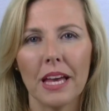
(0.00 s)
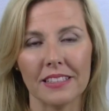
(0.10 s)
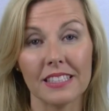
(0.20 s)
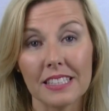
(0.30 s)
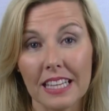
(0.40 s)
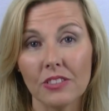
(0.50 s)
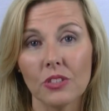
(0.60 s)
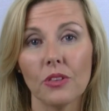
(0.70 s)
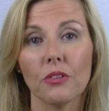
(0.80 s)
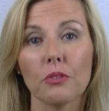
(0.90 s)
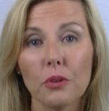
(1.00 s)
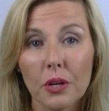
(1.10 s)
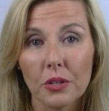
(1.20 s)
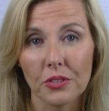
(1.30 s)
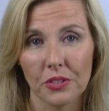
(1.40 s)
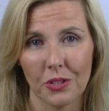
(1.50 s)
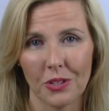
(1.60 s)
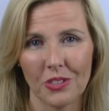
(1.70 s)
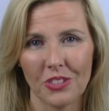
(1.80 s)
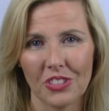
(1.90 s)
and centered through her
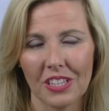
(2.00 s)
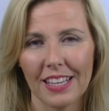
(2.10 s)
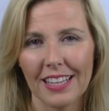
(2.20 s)
surge.